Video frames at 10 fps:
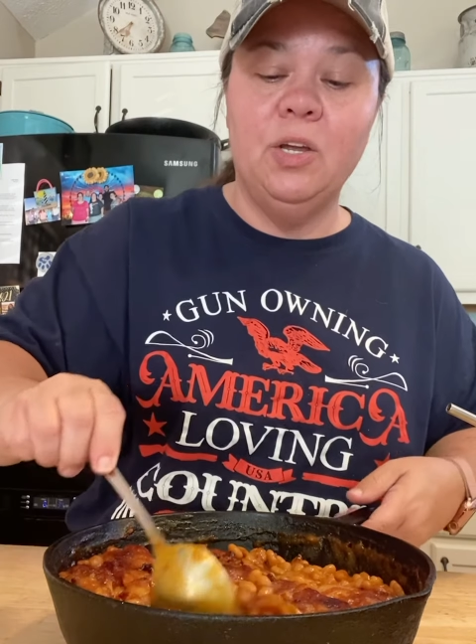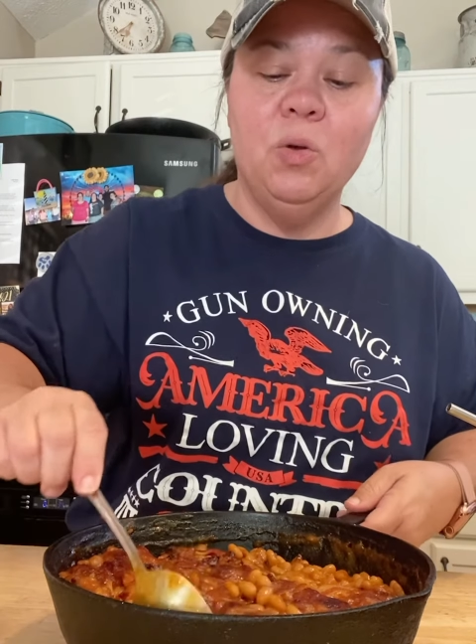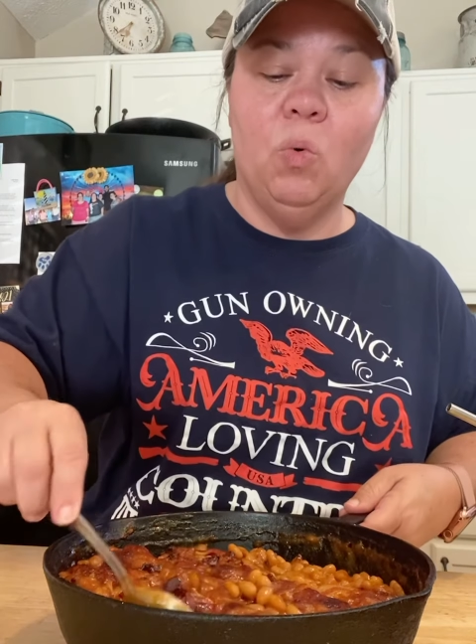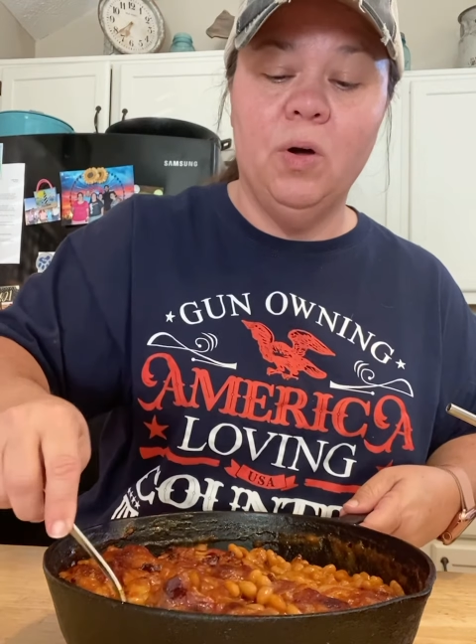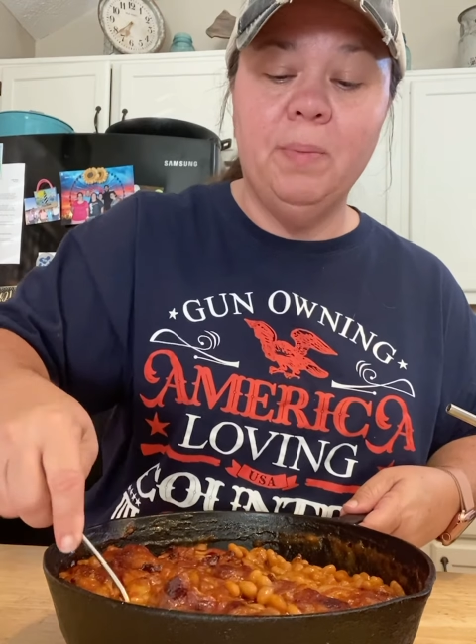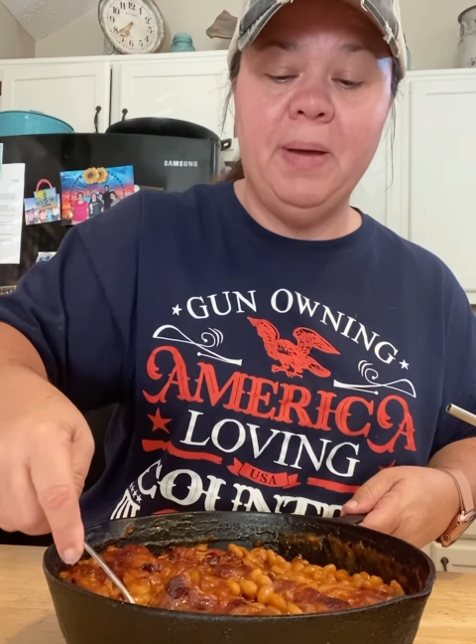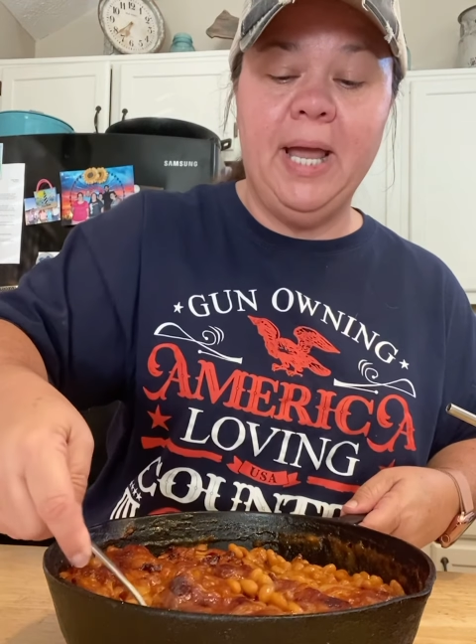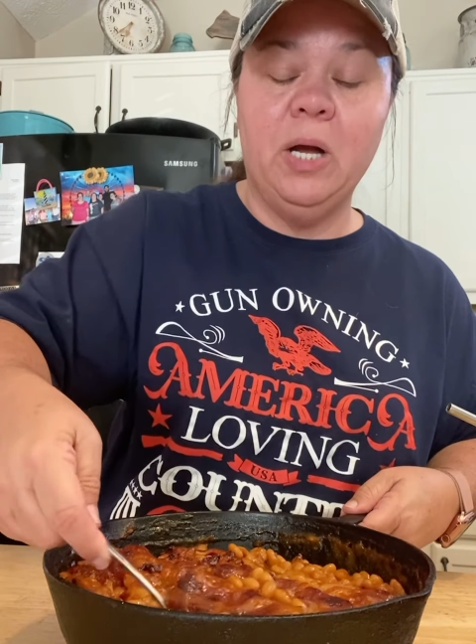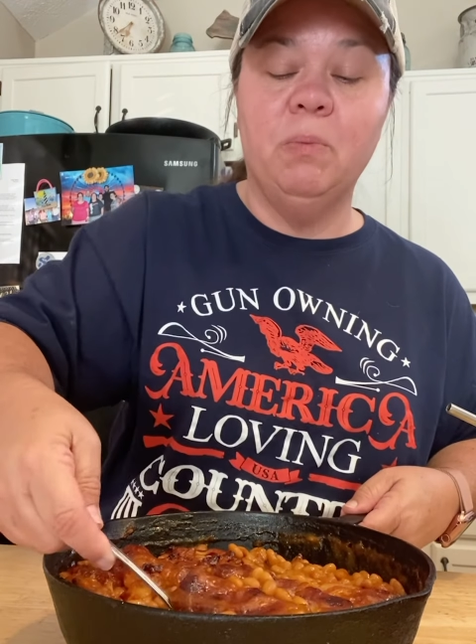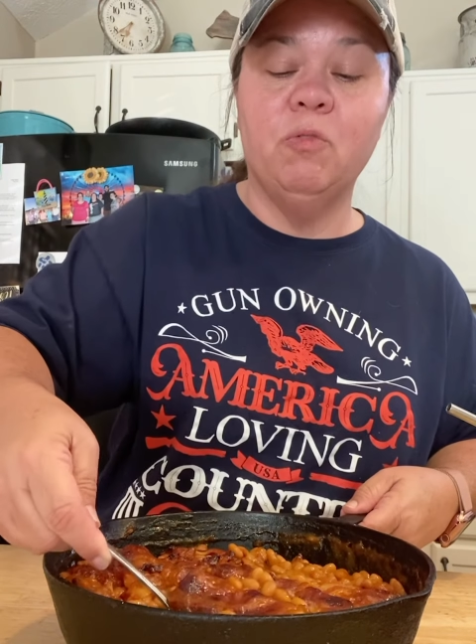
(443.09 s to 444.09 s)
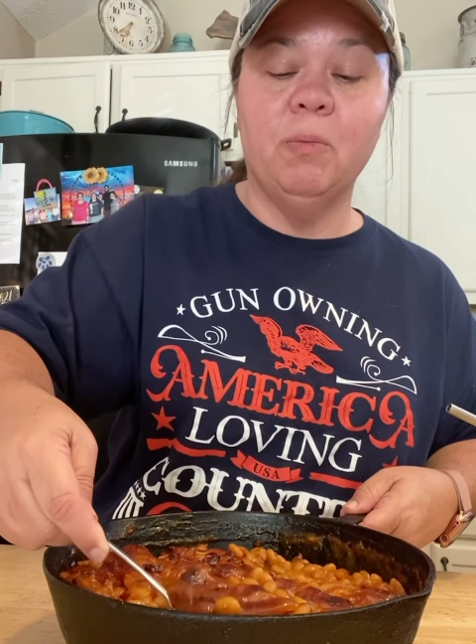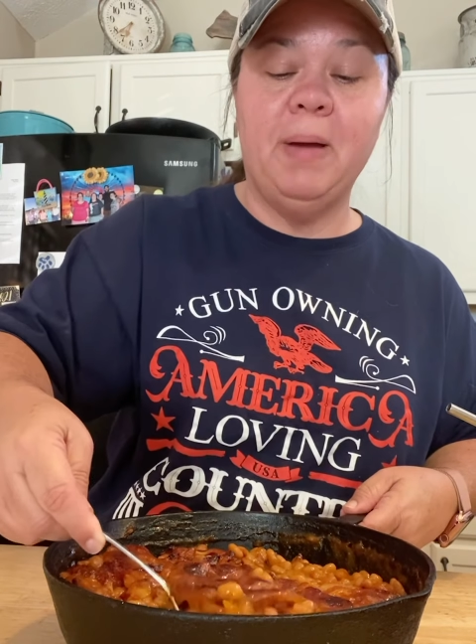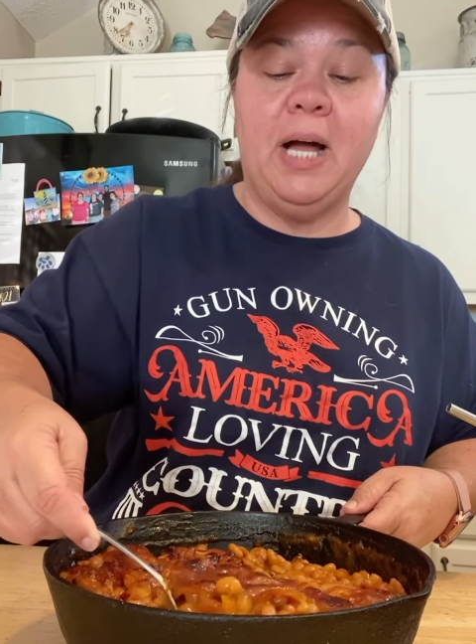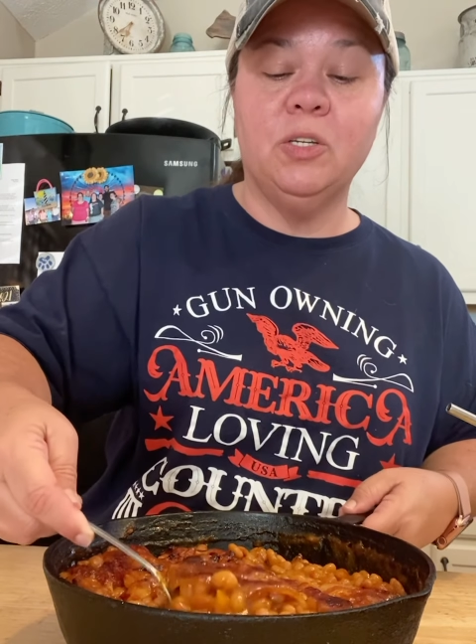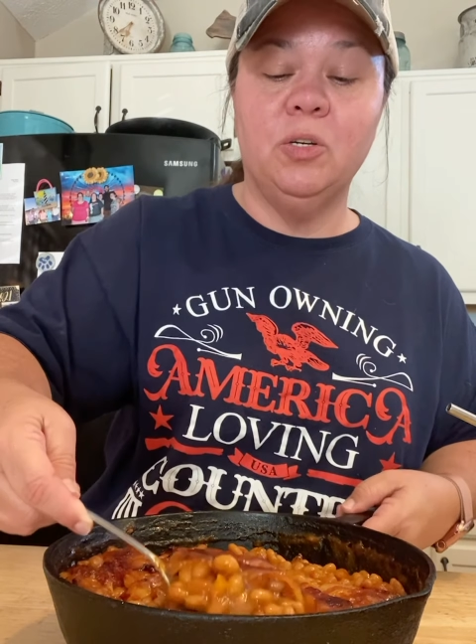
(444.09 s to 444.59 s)
you want to bake them for
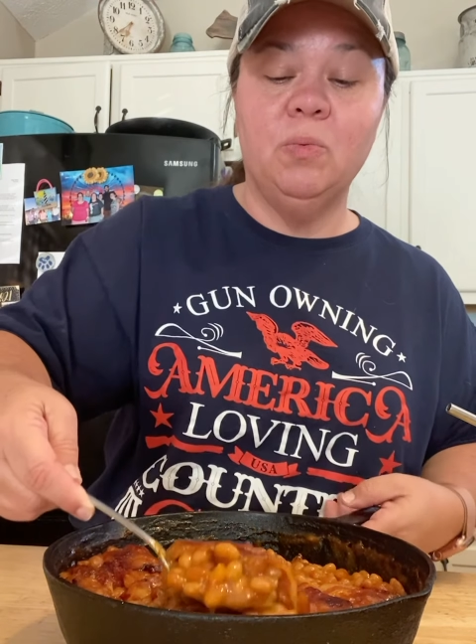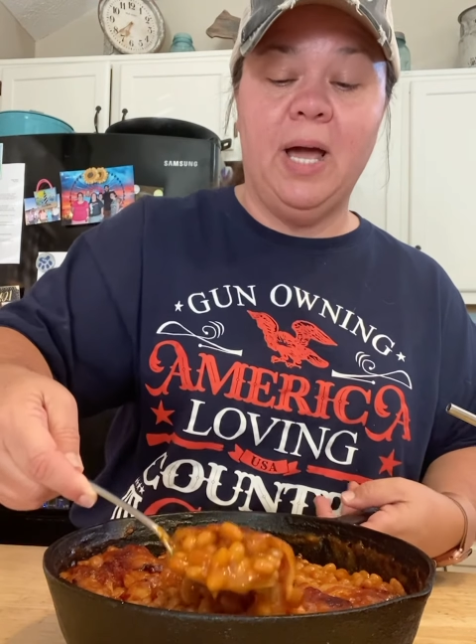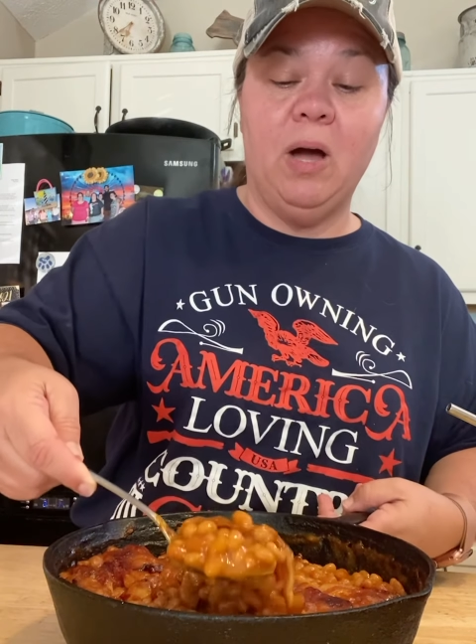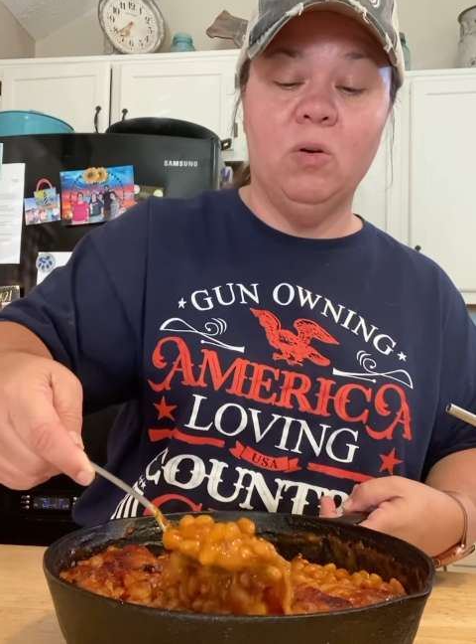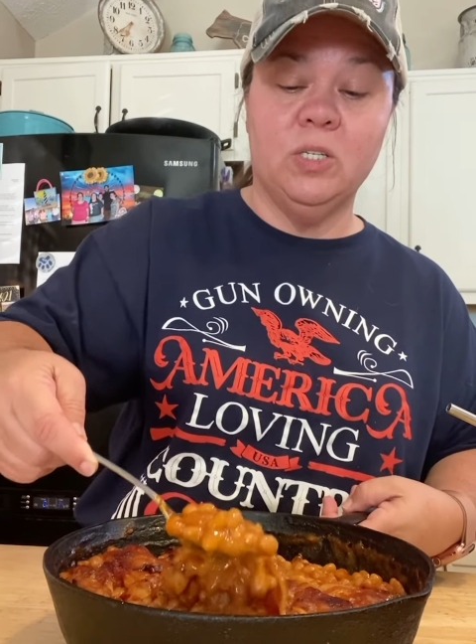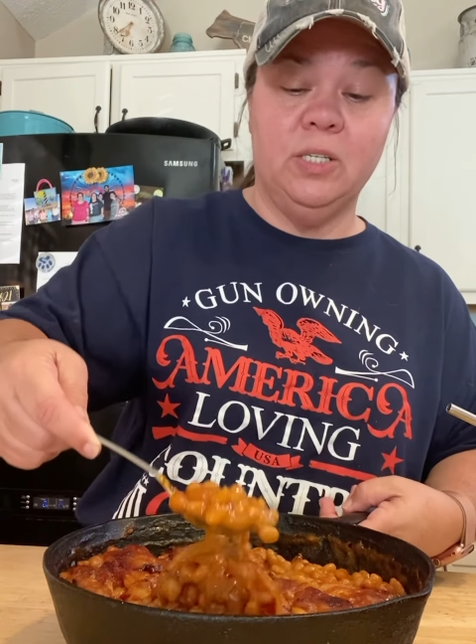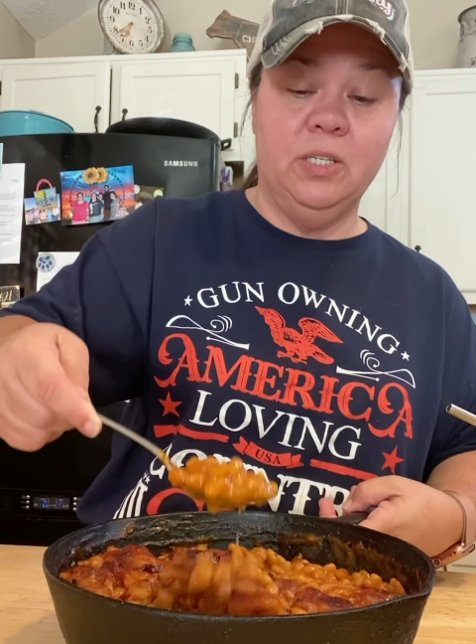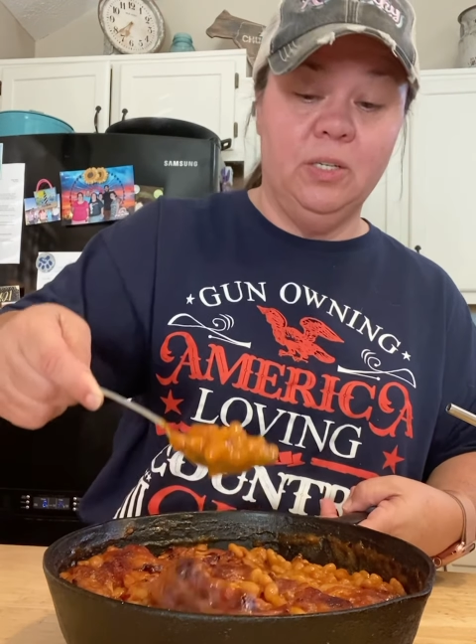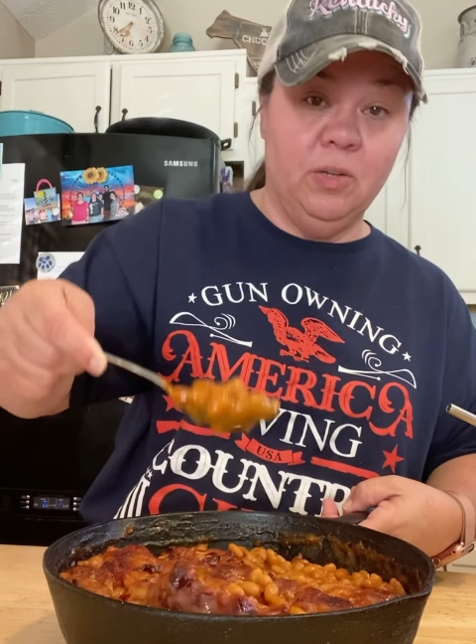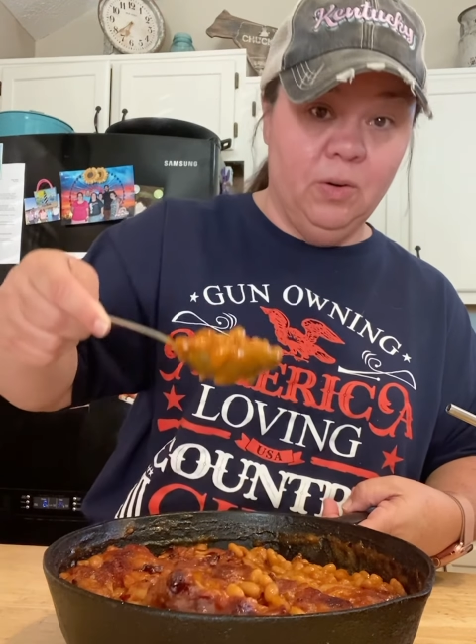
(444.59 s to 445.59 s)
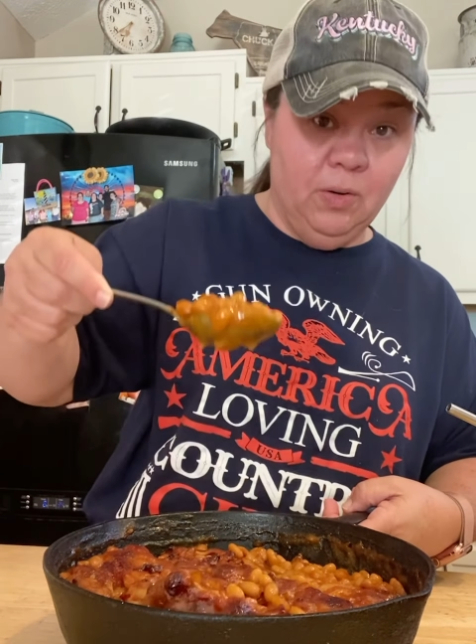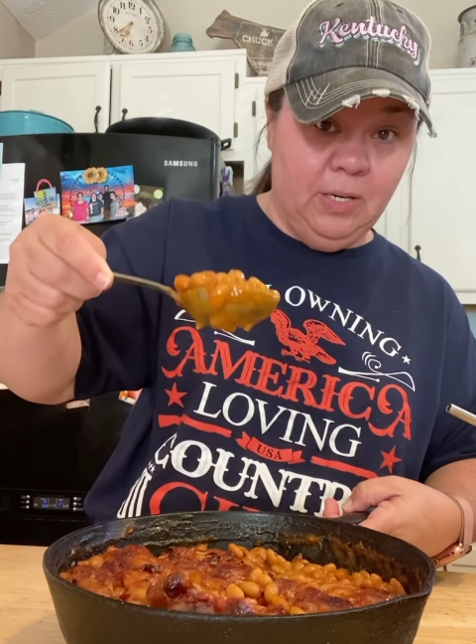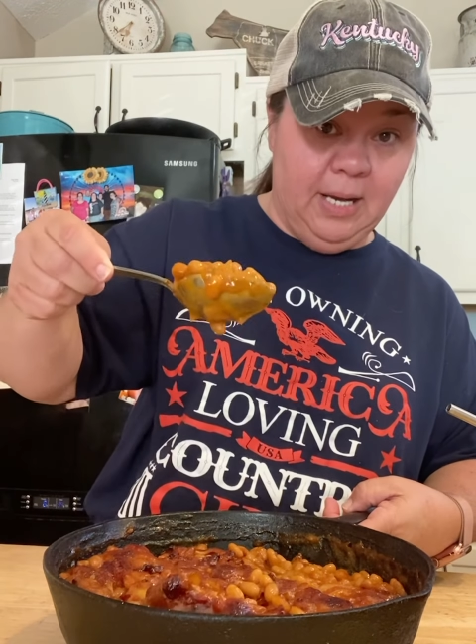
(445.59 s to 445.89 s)
about 2 hours until they're